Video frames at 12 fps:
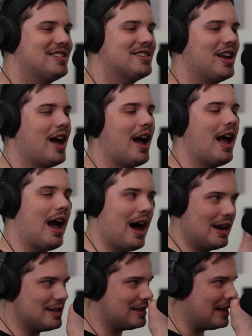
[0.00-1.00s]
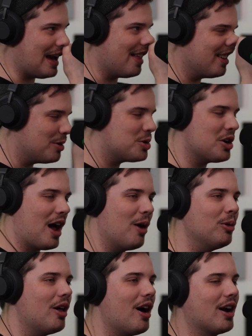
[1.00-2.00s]
It's honestly, I think we should
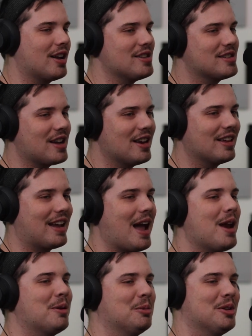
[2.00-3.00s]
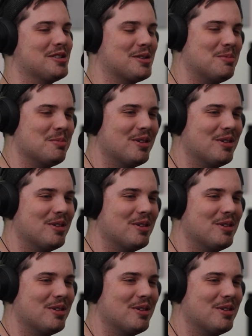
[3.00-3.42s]
outlaw it because it's kind of like cannibalism.